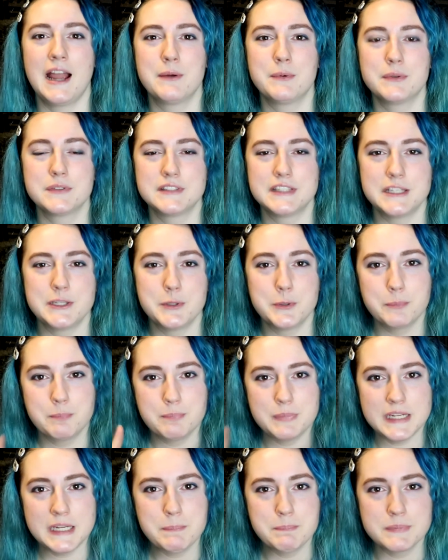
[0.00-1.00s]
I will see
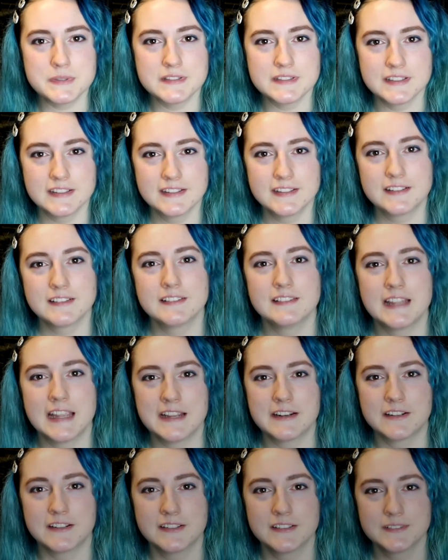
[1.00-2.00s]
you peeps
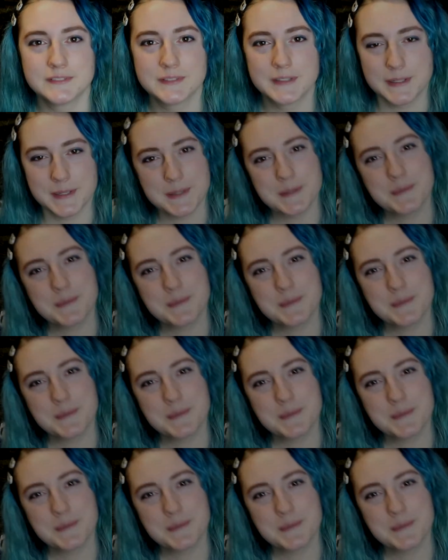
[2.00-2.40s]
later.